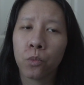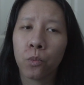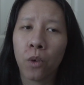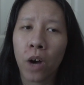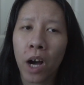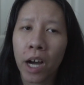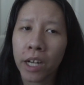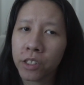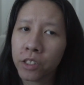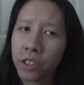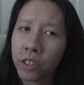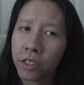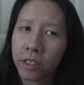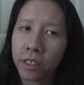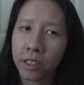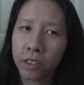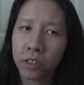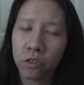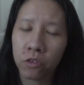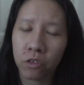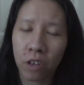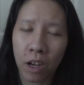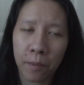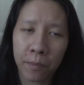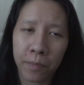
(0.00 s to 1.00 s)
watch
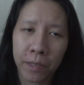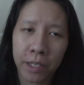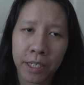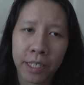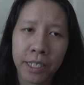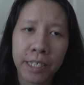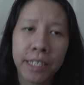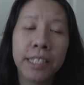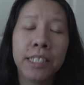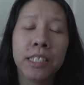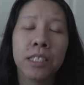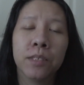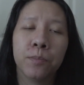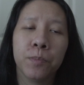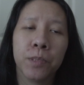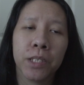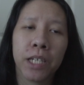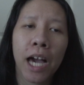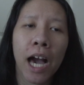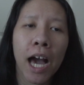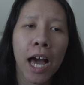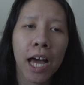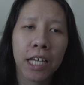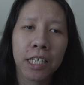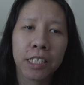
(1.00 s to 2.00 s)
this drama is
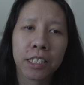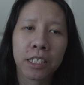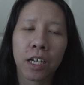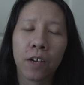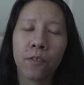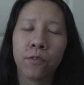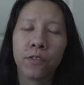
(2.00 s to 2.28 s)
because